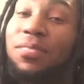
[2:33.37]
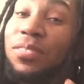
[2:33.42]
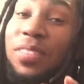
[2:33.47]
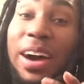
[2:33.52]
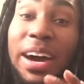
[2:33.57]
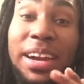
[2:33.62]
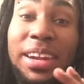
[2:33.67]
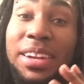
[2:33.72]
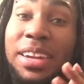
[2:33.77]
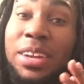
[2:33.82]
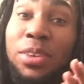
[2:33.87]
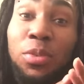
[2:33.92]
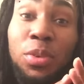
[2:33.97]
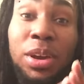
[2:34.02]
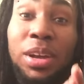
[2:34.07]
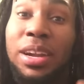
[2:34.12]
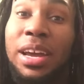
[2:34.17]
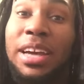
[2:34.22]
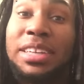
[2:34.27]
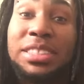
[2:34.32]
finally
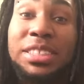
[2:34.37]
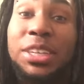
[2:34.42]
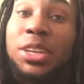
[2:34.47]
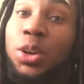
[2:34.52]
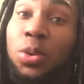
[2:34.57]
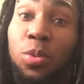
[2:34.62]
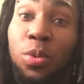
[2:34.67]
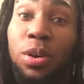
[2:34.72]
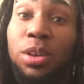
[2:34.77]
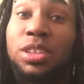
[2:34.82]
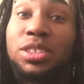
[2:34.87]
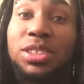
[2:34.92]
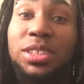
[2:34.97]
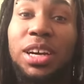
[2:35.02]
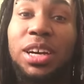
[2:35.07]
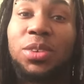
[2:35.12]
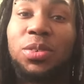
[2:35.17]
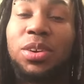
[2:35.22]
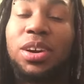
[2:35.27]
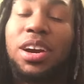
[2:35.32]
realizing you're worth
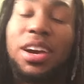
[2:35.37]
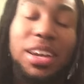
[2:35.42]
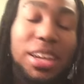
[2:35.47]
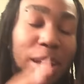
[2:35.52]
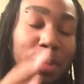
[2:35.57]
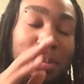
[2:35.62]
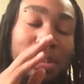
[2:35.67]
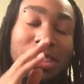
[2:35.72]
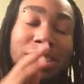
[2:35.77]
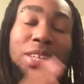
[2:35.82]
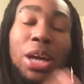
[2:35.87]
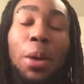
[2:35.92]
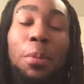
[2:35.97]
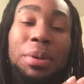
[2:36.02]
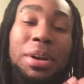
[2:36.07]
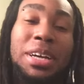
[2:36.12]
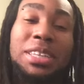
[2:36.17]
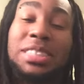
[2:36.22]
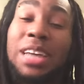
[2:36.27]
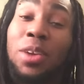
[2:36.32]
Sakura. Let me
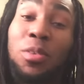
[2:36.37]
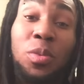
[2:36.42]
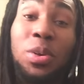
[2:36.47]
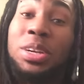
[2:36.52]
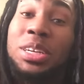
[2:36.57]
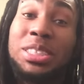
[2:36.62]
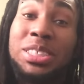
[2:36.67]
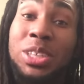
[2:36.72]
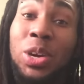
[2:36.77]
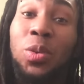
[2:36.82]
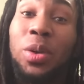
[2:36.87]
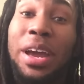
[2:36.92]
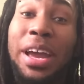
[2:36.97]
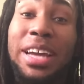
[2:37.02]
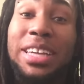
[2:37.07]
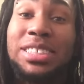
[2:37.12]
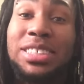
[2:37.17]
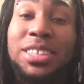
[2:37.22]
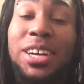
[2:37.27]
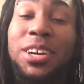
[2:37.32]
stop because I really don't
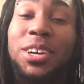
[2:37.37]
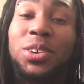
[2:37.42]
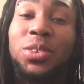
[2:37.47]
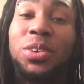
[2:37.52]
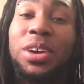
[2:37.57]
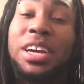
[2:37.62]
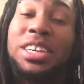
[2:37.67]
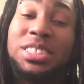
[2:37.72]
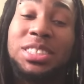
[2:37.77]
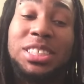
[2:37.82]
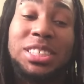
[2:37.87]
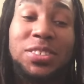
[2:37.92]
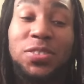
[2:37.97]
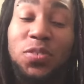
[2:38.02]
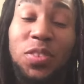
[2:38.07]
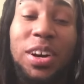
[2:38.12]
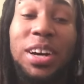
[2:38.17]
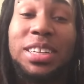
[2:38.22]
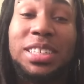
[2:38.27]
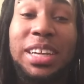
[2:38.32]
hate Sakura. It's
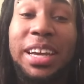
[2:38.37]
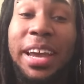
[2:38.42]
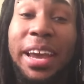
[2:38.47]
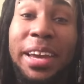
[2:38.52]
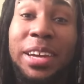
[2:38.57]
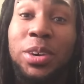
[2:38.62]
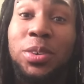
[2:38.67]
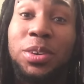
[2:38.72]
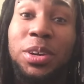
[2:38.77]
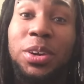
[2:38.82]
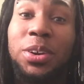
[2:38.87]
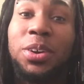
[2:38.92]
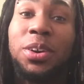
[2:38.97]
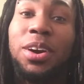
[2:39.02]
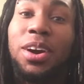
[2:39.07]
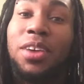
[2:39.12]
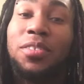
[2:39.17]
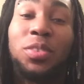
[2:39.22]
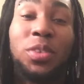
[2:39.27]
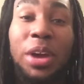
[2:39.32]
just fun to hate on
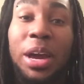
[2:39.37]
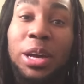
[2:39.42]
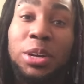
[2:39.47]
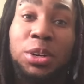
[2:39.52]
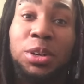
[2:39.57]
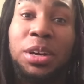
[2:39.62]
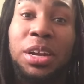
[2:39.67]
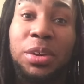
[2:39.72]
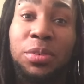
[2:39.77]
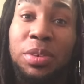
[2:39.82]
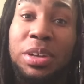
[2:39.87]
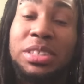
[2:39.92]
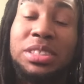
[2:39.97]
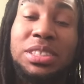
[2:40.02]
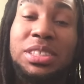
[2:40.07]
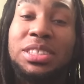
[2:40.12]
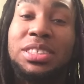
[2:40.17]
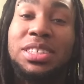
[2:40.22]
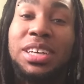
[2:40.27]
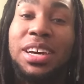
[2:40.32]
her for internet
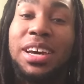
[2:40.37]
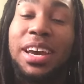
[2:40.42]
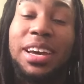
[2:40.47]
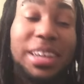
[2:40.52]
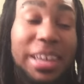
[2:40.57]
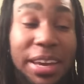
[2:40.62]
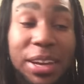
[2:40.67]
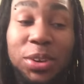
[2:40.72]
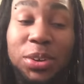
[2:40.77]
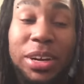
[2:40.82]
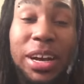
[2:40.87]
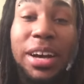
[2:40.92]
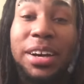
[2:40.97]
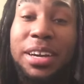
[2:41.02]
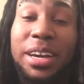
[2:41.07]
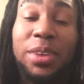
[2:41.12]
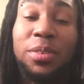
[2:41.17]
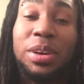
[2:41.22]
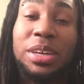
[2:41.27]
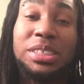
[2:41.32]
reasons and
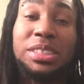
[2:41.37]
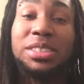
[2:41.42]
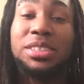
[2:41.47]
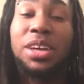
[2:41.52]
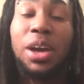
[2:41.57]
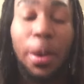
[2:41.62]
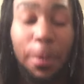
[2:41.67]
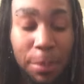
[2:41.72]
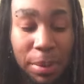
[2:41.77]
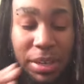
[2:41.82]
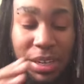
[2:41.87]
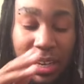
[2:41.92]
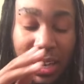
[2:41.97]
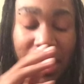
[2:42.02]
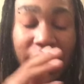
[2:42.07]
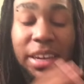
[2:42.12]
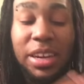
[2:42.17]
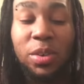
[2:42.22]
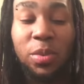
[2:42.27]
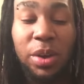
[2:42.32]
Hitokage reasons. But
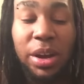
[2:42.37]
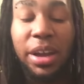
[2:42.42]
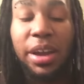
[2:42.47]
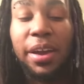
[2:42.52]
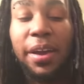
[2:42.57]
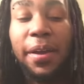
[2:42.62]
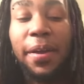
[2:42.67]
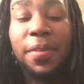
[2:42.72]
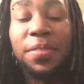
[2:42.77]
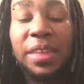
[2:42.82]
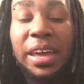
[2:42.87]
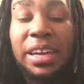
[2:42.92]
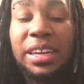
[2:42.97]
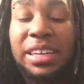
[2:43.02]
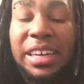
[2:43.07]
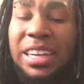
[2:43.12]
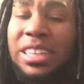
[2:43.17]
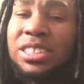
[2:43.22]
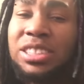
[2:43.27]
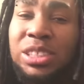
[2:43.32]
anyway,
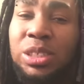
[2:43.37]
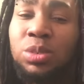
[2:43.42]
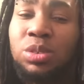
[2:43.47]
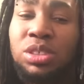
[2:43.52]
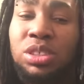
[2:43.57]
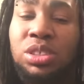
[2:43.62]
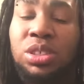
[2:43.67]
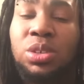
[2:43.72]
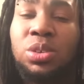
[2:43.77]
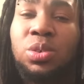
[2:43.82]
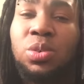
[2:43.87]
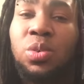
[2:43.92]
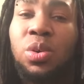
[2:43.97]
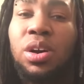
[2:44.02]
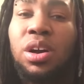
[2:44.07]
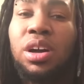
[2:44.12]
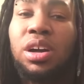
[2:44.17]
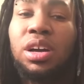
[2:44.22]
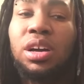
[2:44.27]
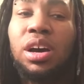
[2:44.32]
that
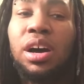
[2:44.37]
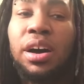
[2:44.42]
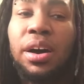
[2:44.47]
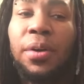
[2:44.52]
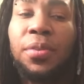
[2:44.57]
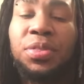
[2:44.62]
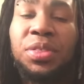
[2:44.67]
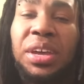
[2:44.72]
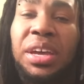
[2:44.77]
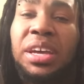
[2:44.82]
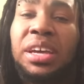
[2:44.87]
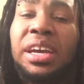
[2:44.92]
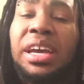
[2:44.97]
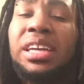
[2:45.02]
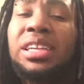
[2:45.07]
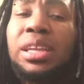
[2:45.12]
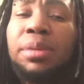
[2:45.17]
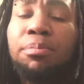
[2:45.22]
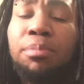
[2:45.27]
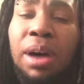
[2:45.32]
Genjutsu uh, thing
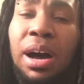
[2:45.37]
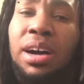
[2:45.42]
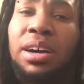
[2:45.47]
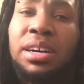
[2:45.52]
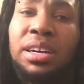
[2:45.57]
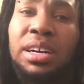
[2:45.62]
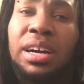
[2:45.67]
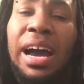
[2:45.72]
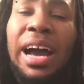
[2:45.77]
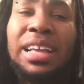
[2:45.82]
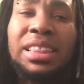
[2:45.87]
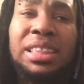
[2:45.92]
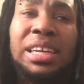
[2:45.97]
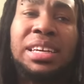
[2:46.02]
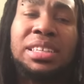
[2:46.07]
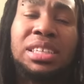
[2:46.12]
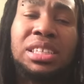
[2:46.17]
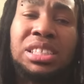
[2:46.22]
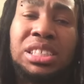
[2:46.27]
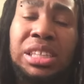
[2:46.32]
in the manga, I
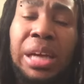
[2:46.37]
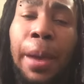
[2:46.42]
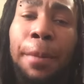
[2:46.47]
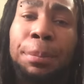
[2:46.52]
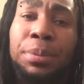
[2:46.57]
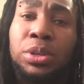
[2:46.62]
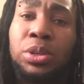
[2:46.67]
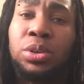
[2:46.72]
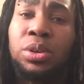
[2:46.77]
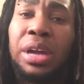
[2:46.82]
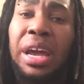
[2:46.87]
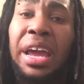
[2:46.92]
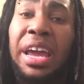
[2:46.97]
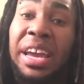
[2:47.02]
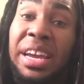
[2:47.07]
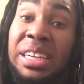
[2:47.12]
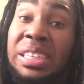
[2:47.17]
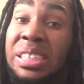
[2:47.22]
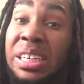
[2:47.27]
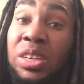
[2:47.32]
think the chapter
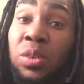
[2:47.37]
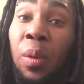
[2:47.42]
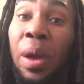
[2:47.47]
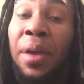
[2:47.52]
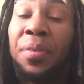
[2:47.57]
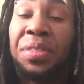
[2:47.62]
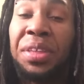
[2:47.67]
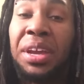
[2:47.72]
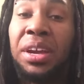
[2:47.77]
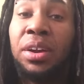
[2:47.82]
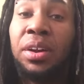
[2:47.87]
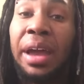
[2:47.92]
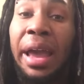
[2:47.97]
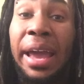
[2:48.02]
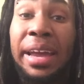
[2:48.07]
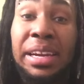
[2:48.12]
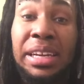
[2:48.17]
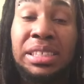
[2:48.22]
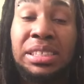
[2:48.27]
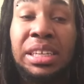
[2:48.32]
ended right there
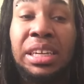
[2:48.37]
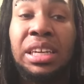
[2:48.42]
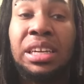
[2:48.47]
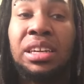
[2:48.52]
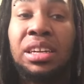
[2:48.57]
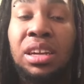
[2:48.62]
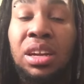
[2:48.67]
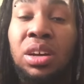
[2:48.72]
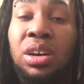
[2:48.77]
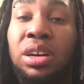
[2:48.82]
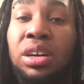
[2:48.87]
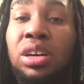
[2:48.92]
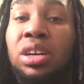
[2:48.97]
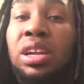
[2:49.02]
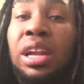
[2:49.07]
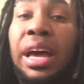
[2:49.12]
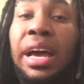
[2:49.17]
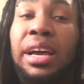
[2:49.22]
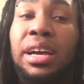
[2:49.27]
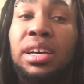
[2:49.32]
and it didn't
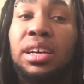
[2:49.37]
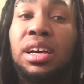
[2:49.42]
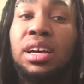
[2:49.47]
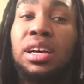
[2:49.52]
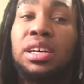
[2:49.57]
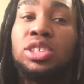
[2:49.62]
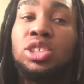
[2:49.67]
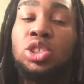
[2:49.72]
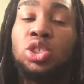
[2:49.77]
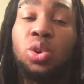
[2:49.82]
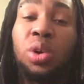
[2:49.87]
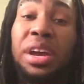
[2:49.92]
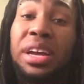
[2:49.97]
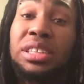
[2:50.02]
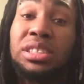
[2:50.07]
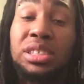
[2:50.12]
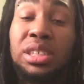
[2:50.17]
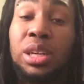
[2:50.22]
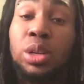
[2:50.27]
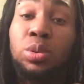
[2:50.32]
look like
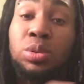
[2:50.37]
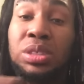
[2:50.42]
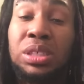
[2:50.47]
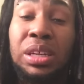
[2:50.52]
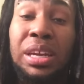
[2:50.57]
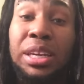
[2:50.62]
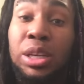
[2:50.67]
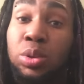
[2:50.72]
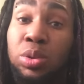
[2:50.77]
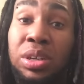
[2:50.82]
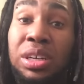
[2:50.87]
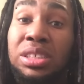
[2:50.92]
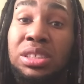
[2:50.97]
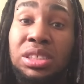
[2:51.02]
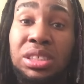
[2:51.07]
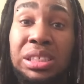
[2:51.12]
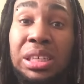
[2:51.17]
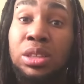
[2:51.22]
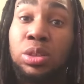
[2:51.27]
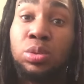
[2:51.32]
translucent, like you
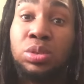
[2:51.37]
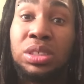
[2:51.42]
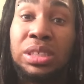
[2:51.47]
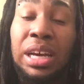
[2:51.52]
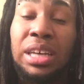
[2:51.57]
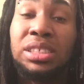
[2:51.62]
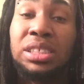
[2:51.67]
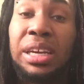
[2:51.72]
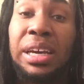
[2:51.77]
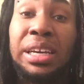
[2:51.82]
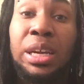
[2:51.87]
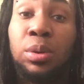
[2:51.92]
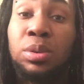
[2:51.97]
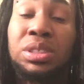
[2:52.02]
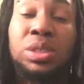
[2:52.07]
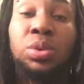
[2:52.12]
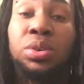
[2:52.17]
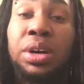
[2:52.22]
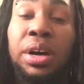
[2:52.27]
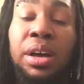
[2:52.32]
couldn't see through Sasuke. There
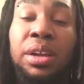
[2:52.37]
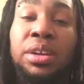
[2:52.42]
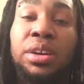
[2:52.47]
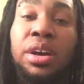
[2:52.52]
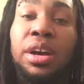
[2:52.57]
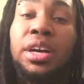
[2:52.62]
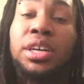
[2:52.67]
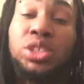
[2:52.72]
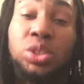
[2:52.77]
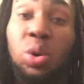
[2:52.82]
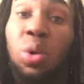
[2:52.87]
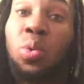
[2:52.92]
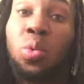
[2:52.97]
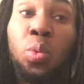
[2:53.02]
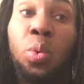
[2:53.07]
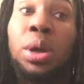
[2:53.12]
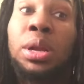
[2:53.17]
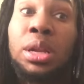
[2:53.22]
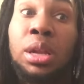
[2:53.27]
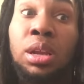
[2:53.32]
was no color. So
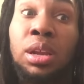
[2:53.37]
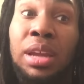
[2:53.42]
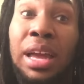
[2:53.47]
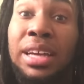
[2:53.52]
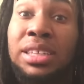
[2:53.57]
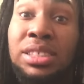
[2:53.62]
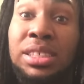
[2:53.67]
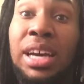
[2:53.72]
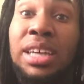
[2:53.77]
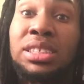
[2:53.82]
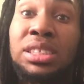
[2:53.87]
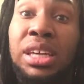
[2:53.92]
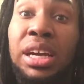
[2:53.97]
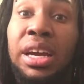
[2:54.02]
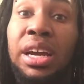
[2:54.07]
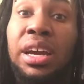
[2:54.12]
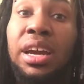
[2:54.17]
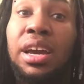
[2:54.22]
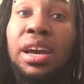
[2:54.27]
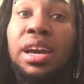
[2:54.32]
it really looked like
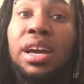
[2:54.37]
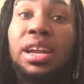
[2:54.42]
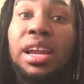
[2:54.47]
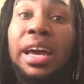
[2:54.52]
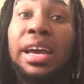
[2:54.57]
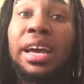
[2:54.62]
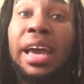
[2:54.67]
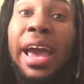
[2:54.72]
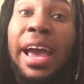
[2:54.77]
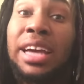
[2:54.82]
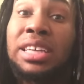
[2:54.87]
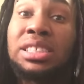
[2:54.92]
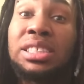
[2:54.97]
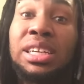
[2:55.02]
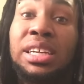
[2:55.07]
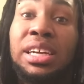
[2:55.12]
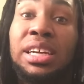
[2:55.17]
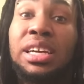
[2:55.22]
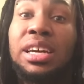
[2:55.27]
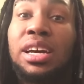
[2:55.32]
Sasuke like
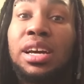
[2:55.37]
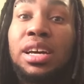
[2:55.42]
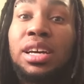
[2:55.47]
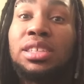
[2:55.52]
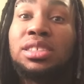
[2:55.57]
actually